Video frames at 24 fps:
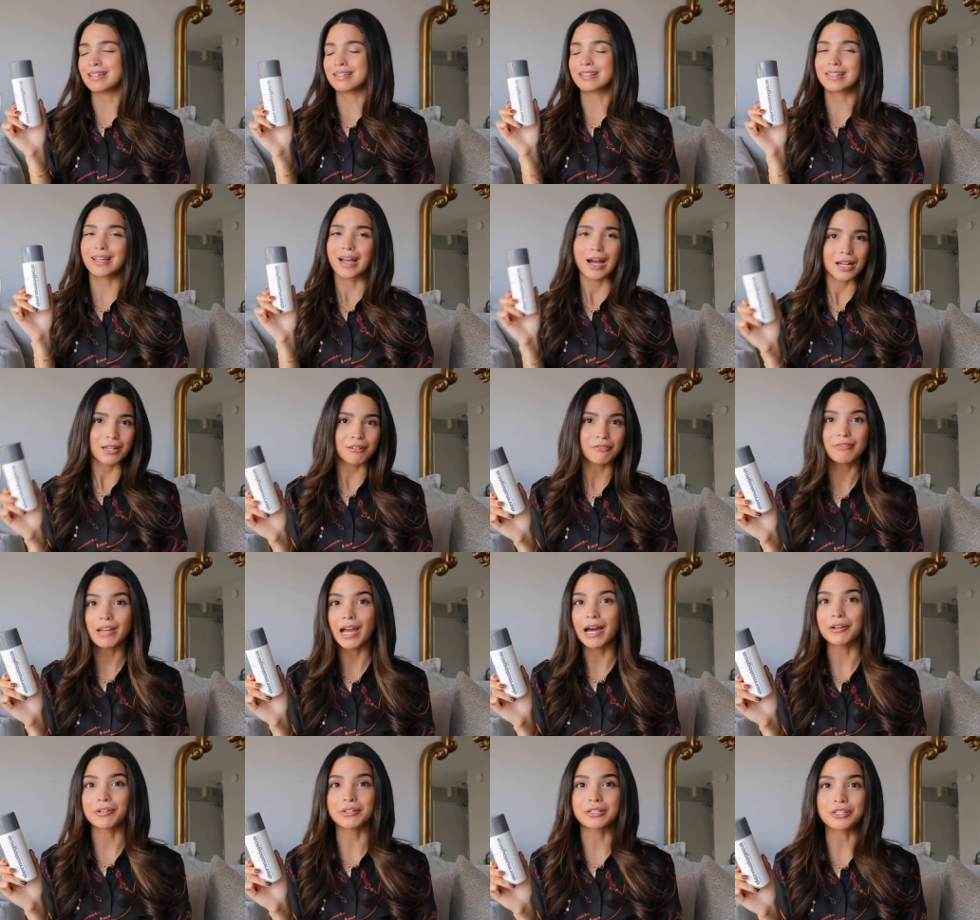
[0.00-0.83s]
It's kind of
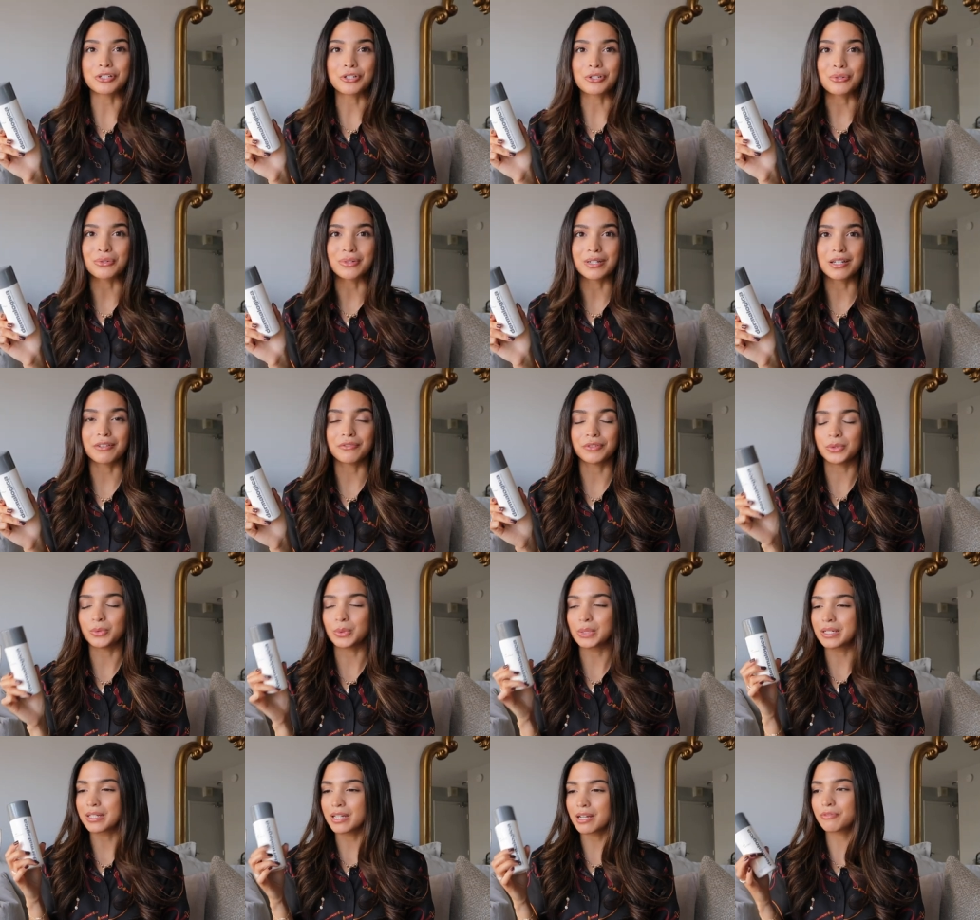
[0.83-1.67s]
counterintuitive.
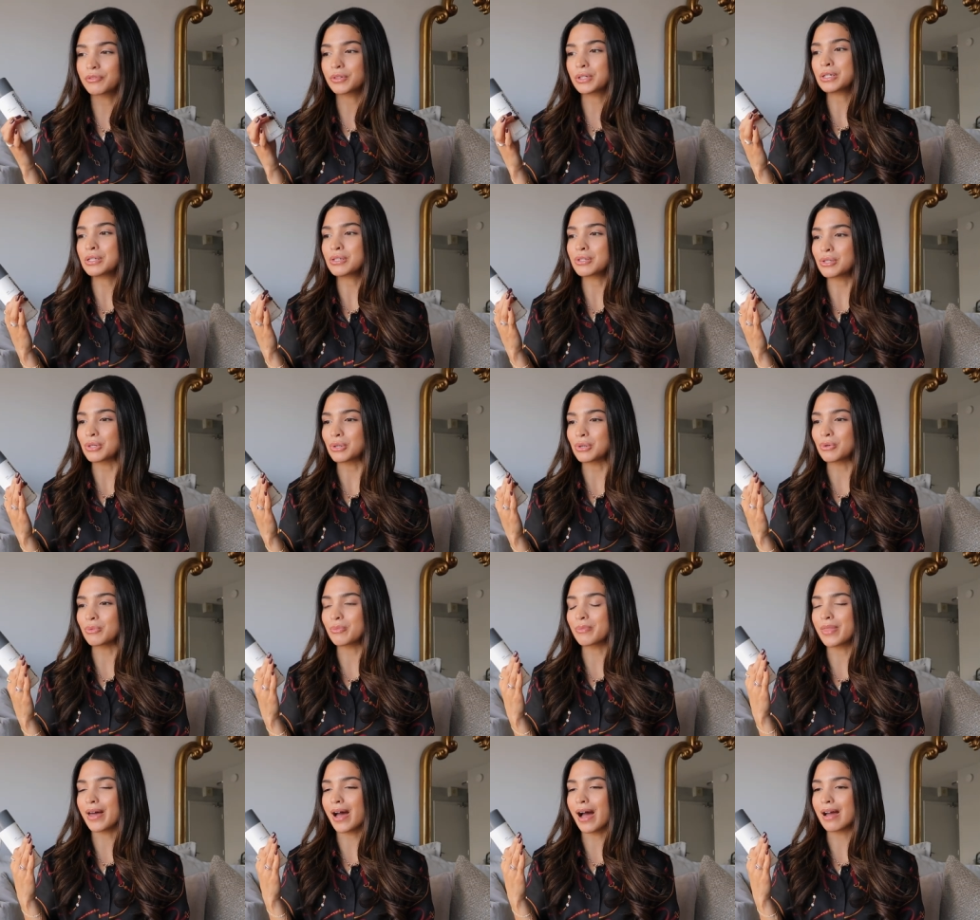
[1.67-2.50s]
You would never
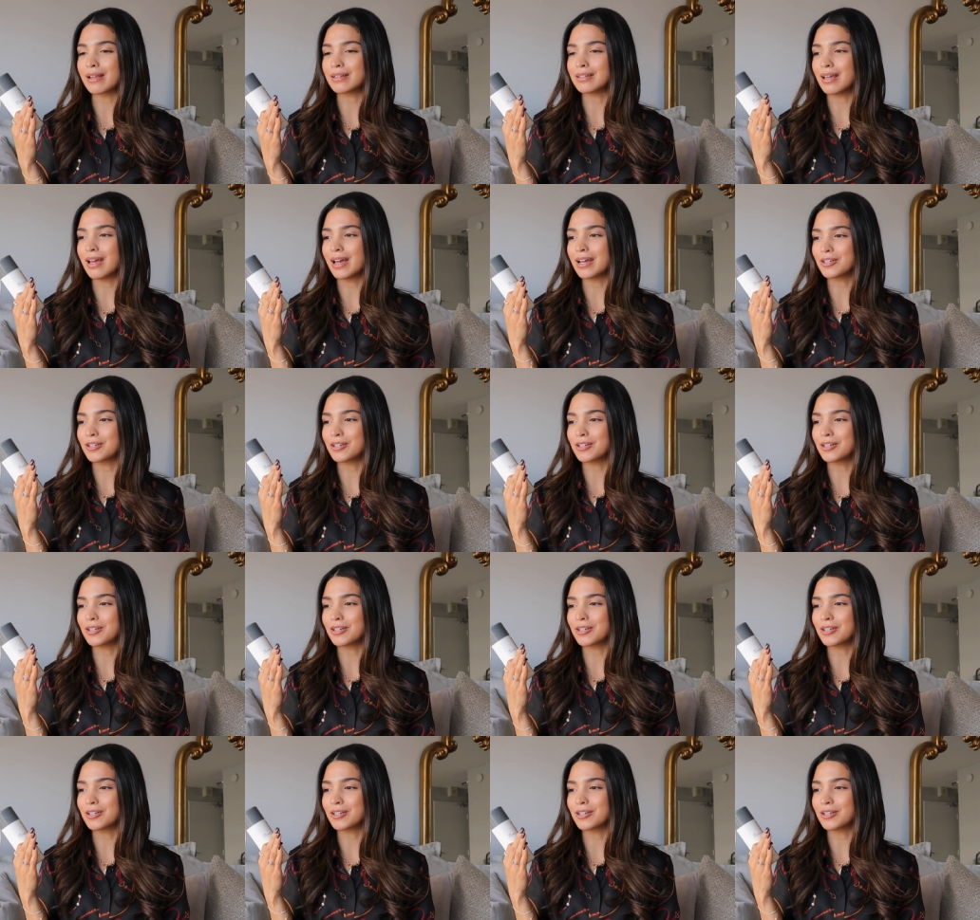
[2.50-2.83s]
assume that